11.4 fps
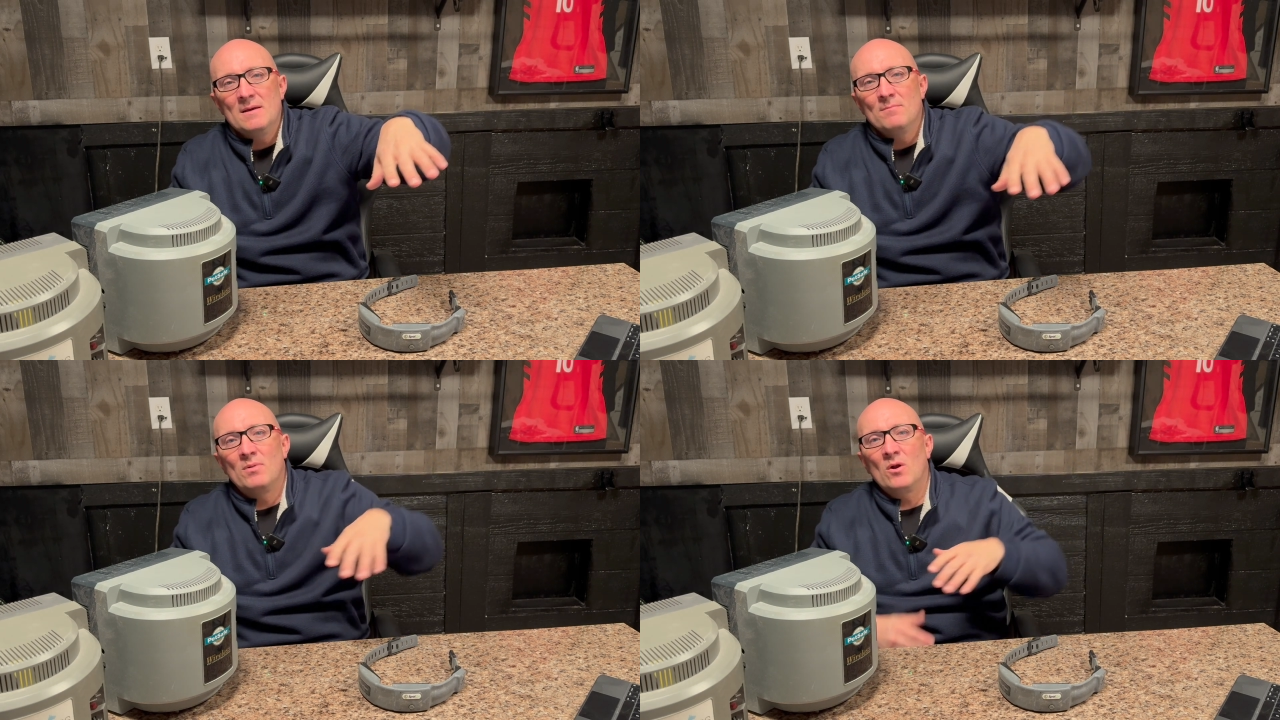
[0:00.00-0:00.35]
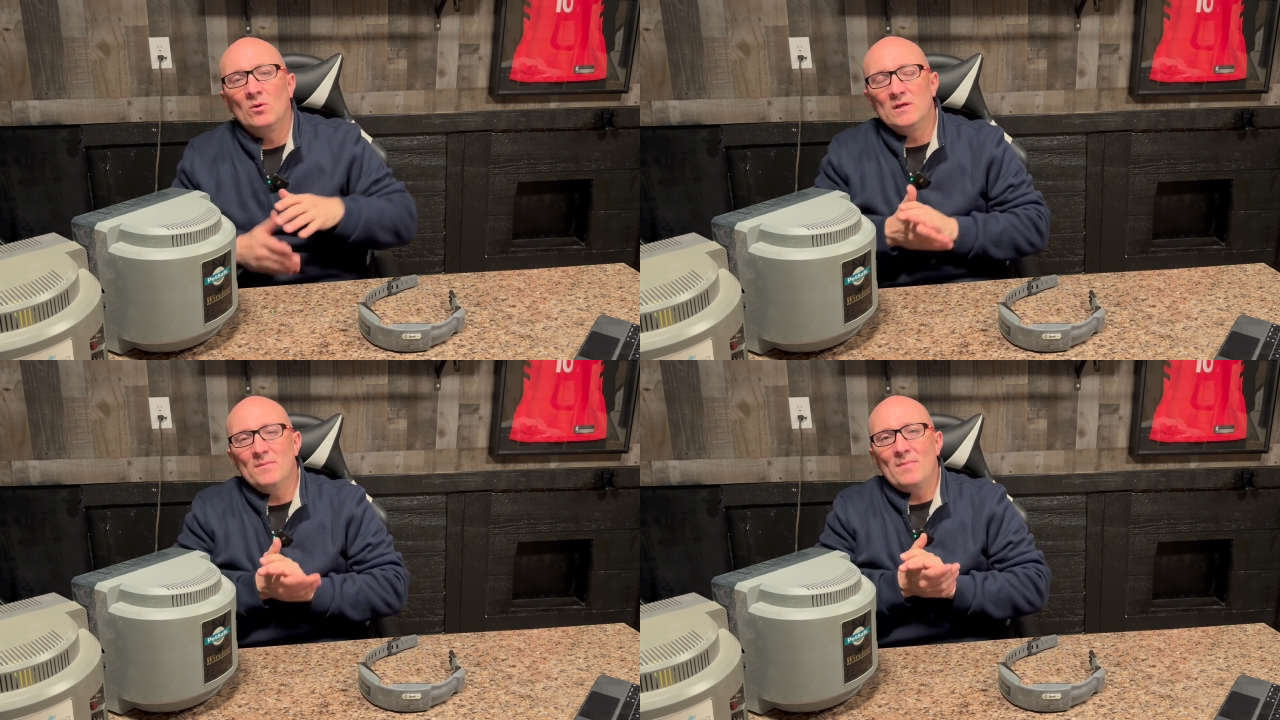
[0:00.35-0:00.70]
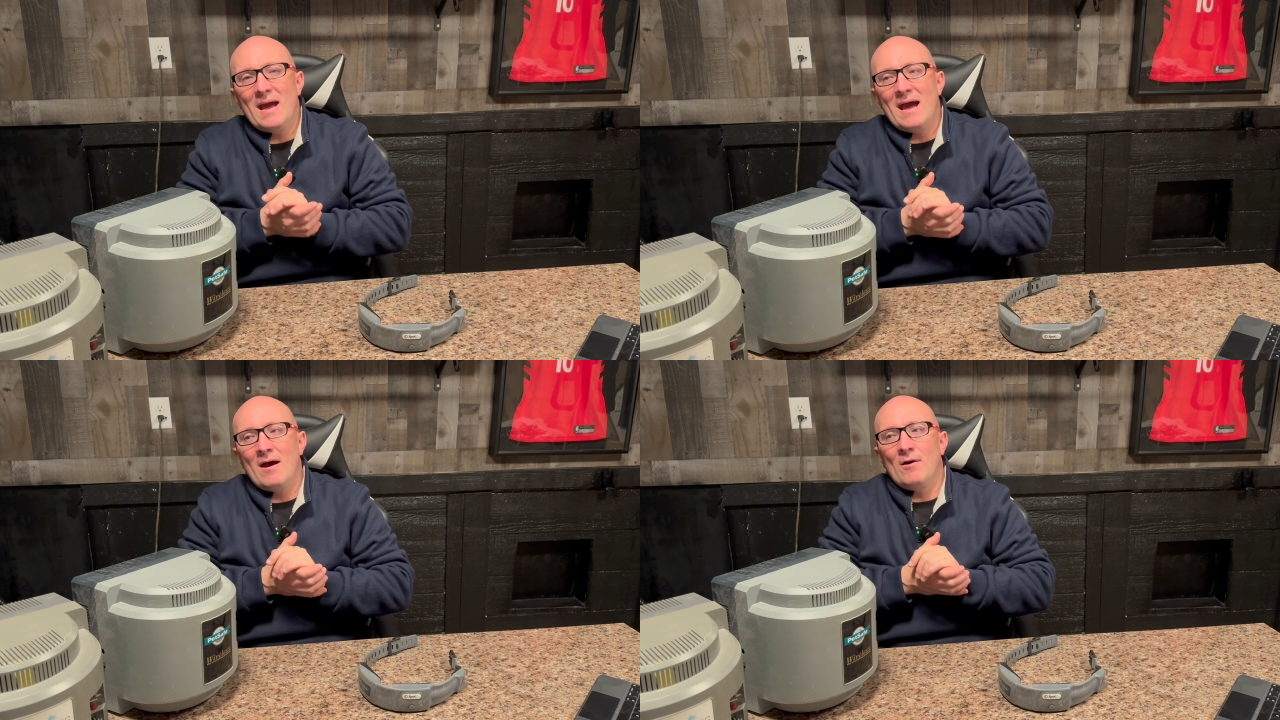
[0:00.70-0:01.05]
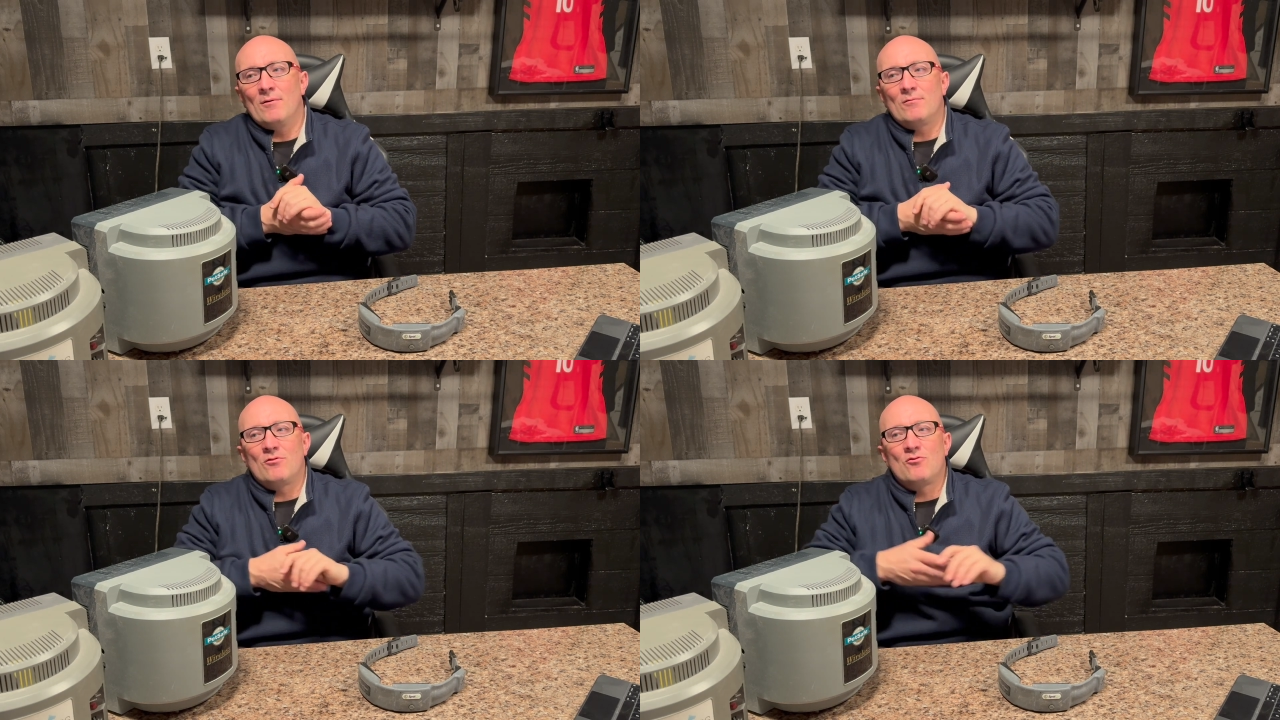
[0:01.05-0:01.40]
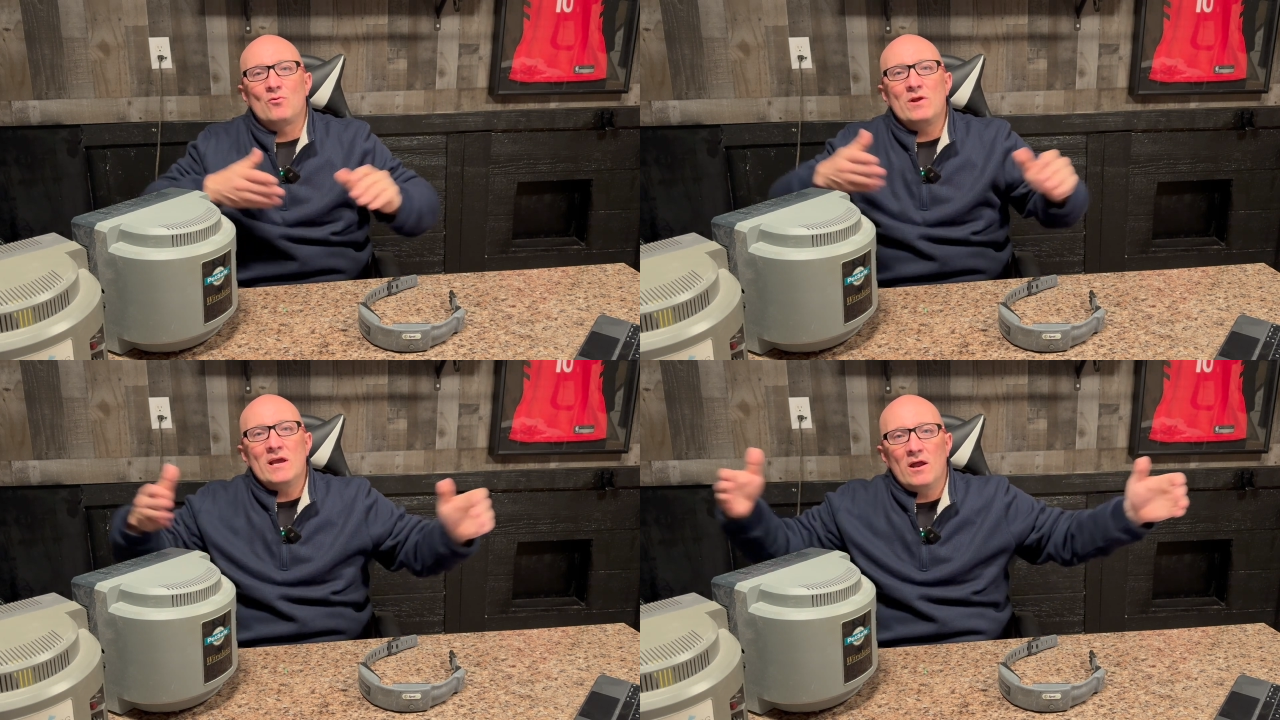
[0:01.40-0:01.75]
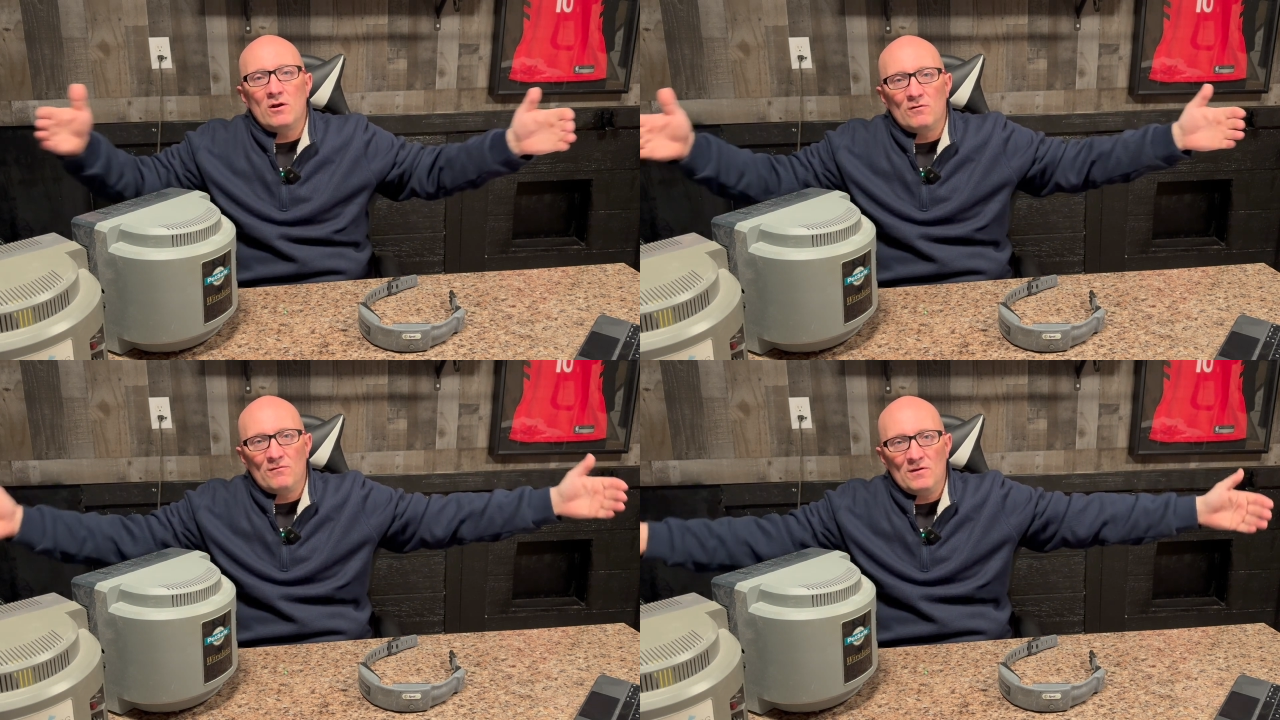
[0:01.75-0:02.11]
but only about
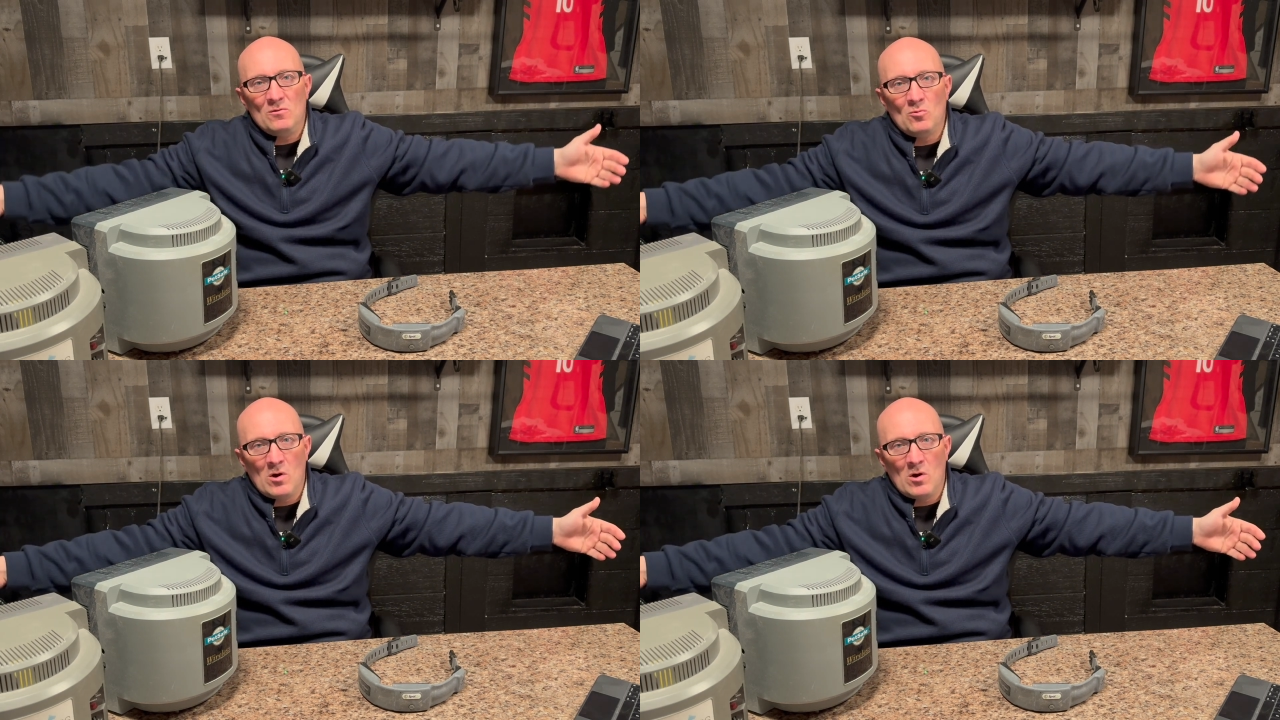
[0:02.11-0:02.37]
300 feet